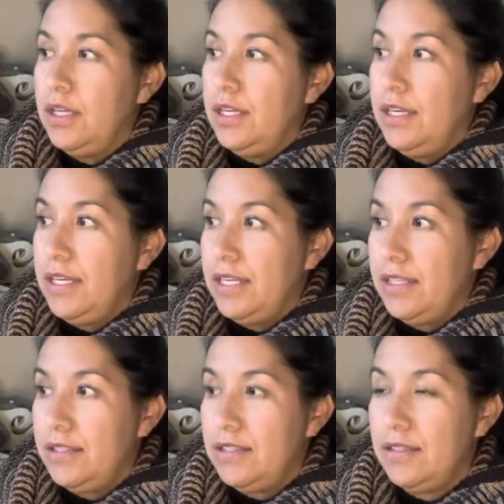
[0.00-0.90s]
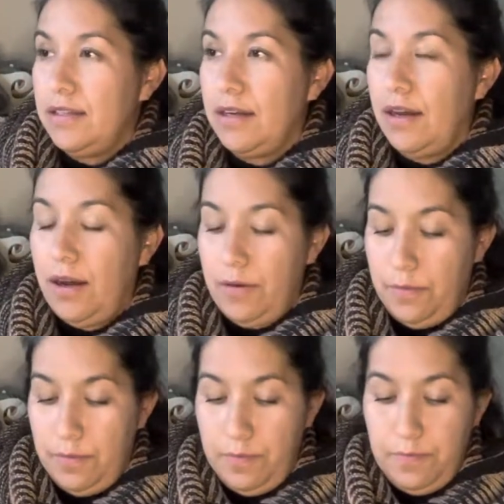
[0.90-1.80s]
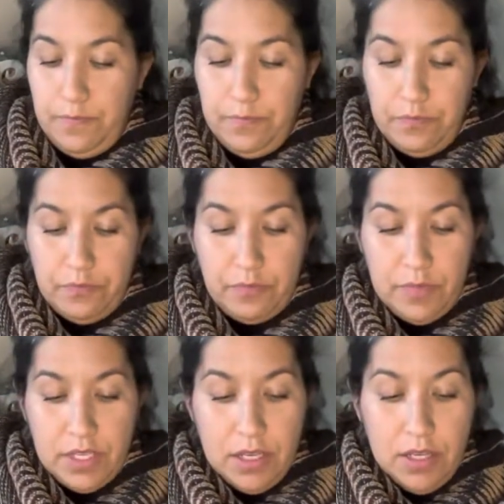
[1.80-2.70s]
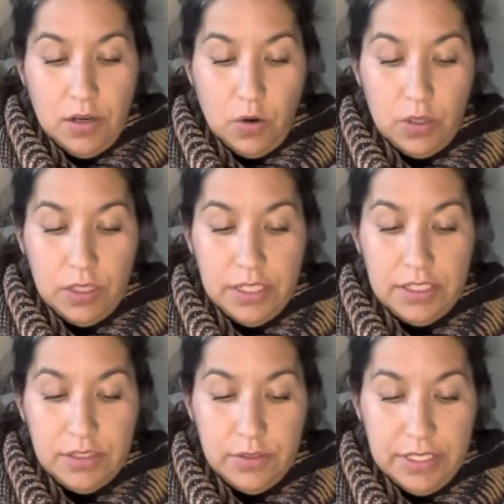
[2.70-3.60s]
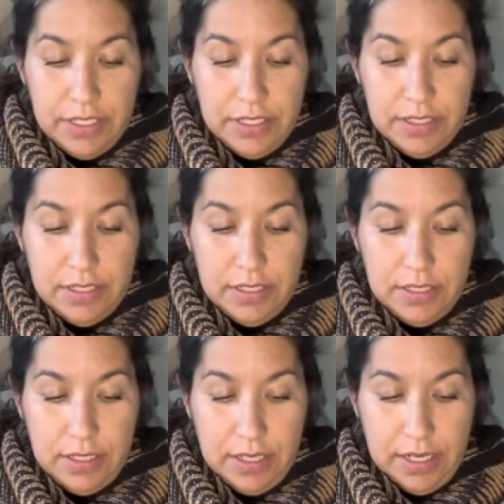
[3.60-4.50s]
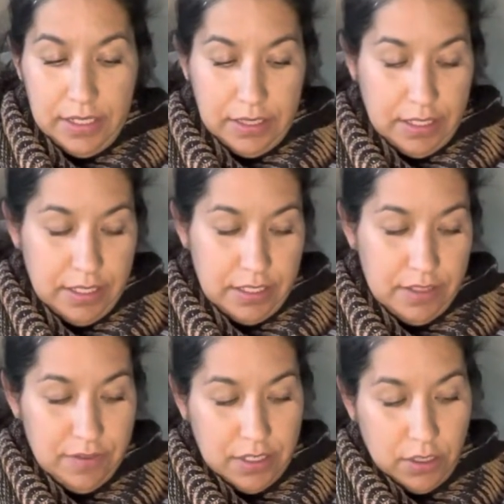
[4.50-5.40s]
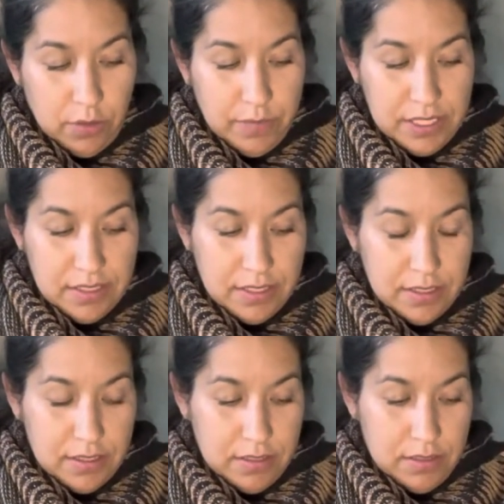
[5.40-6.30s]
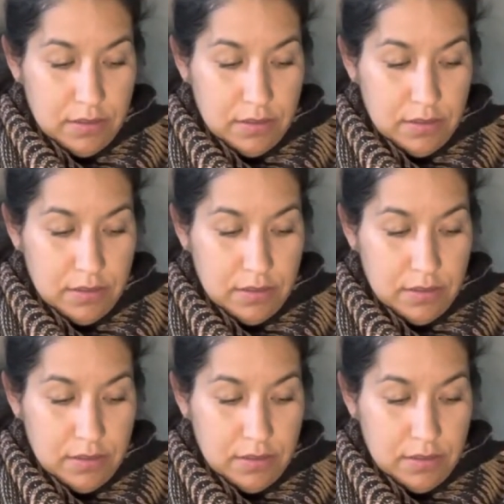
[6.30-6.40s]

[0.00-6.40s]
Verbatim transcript: knit um, or learn to knit and like even her business